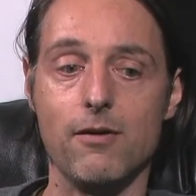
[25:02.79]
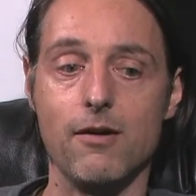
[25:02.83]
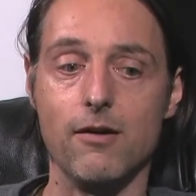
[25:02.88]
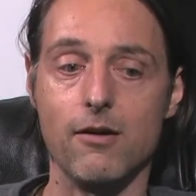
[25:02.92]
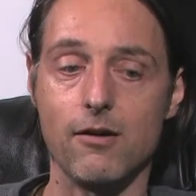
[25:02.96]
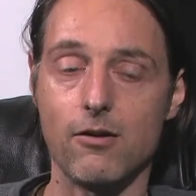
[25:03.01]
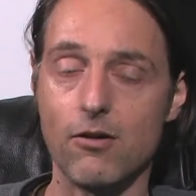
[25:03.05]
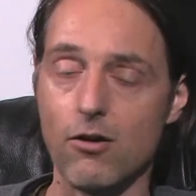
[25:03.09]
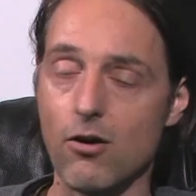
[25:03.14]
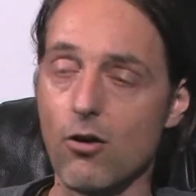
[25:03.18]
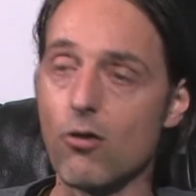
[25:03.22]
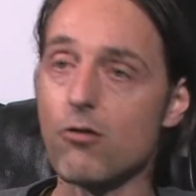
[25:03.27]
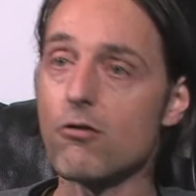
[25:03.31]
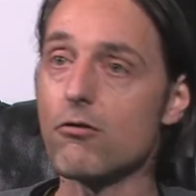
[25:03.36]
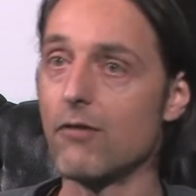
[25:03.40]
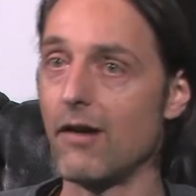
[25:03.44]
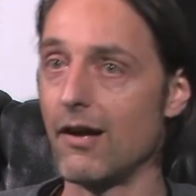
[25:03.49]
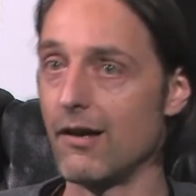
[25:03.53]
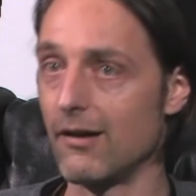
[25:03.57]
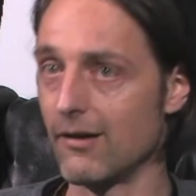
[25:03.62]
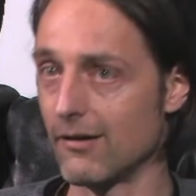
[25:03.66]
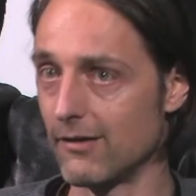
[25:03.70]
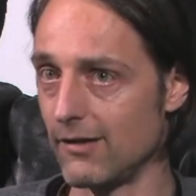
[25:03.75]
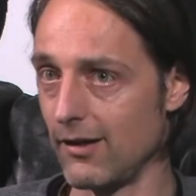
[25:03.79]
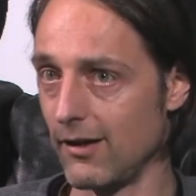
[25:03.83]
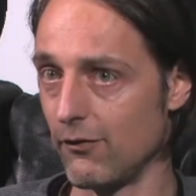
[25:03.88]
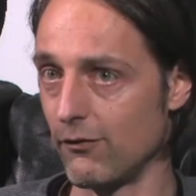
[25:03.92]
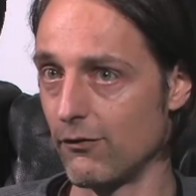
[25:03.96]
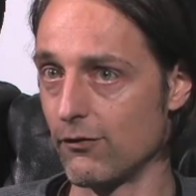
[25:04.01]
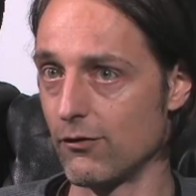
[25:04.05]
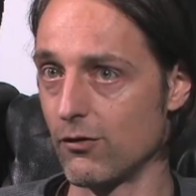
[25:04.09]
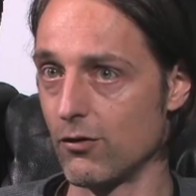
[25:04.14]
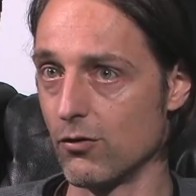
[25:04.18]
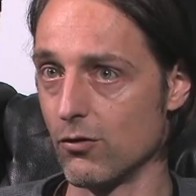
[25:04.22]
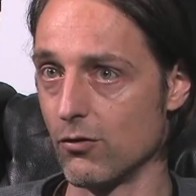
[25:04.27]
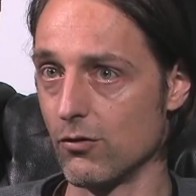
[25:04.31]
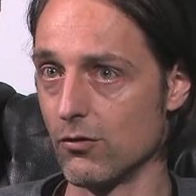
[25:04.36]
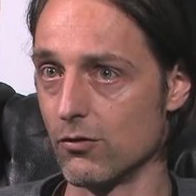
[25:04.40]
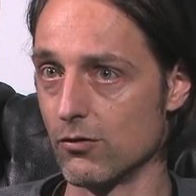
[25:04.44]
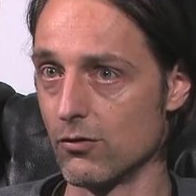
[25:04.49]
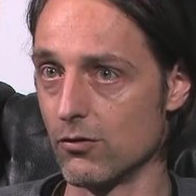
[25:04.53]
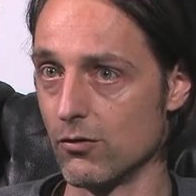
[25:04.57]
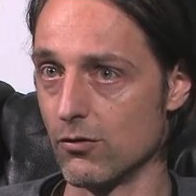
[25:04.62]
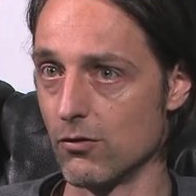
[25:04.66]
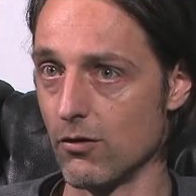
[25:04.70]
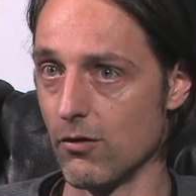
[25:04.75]
a close relative
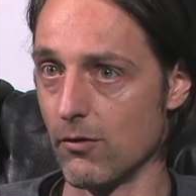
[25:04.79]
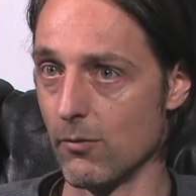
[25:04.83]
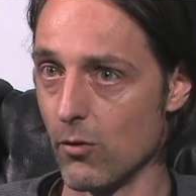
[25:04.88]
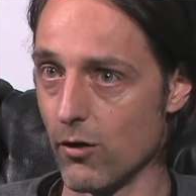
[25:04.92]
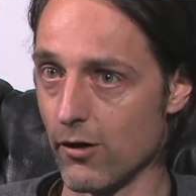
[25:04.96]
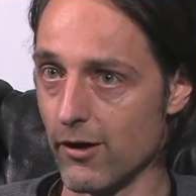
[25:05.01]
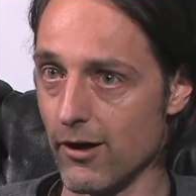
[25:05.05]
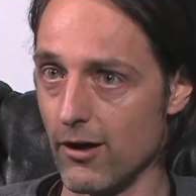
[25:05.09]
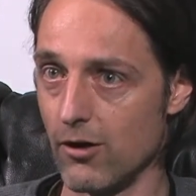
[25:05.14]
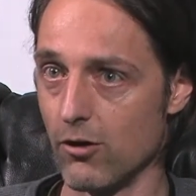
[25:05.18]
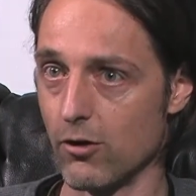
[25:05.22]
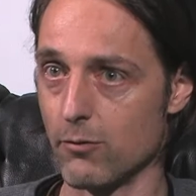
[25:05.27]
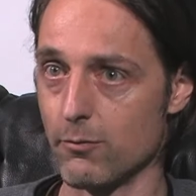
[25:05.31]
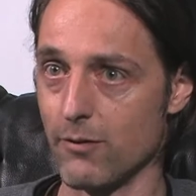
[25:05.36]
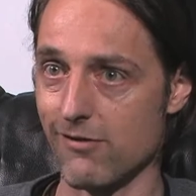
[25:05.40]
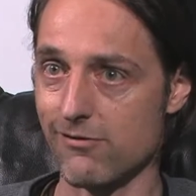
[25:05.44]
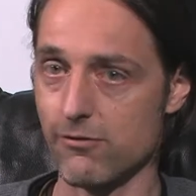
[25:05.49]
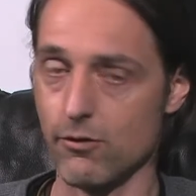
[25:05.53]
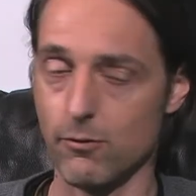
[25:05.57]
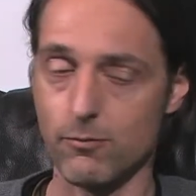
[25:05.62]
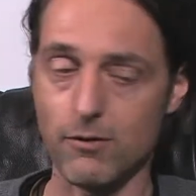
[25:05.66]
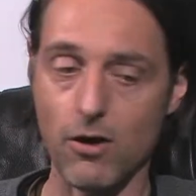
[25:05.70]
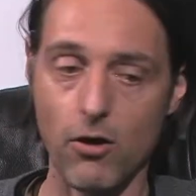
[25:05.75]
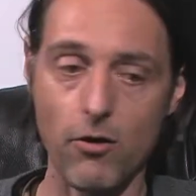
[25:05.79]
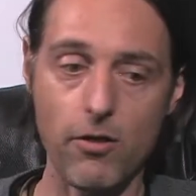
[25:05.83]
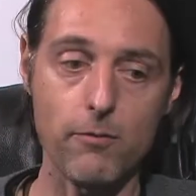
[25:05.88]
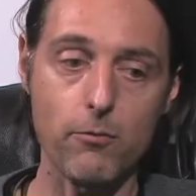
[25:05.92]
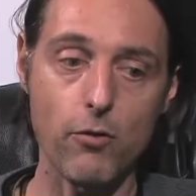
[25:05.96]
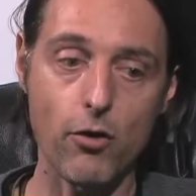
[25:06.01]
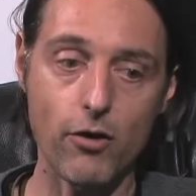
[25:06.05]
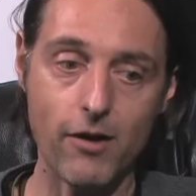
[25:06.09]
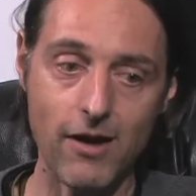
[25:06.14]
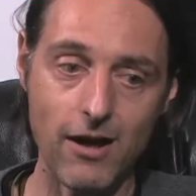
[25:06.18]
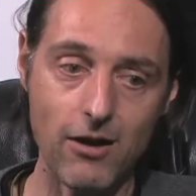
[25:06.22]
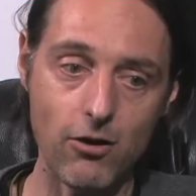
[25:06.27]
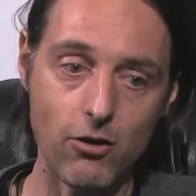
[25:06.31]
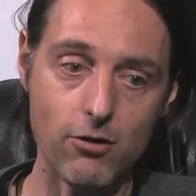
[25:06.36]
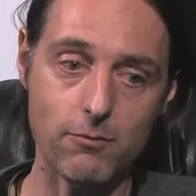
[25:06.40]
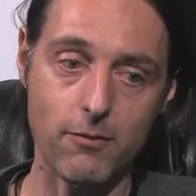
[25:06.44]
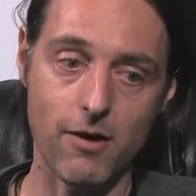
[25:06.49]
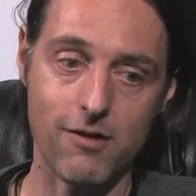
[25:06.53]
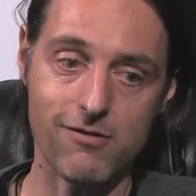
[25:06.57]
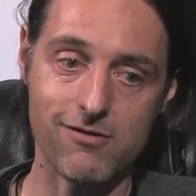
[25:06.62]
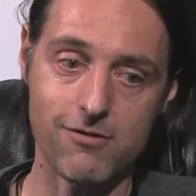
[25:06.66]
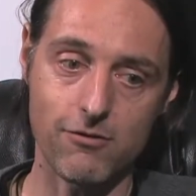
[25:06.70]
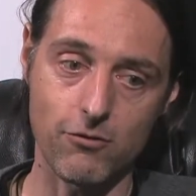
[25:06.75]
to the morgellon mushroom. Now the morgellon
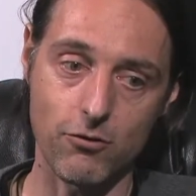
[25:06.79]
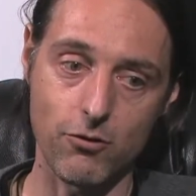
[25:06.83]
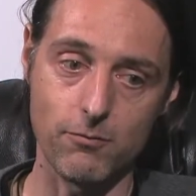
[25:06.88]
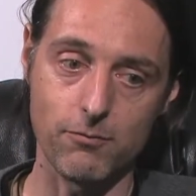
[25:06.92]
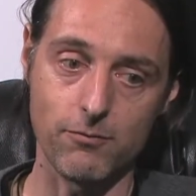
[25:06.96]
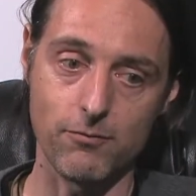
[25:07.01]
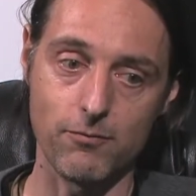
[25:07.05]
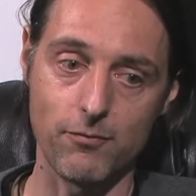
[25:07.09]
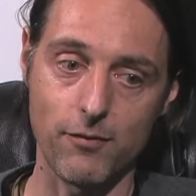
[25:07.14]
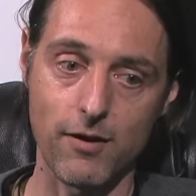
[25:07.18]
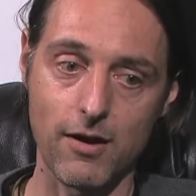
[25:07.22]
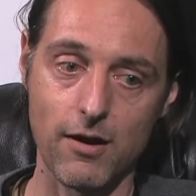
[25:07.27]
mushroom,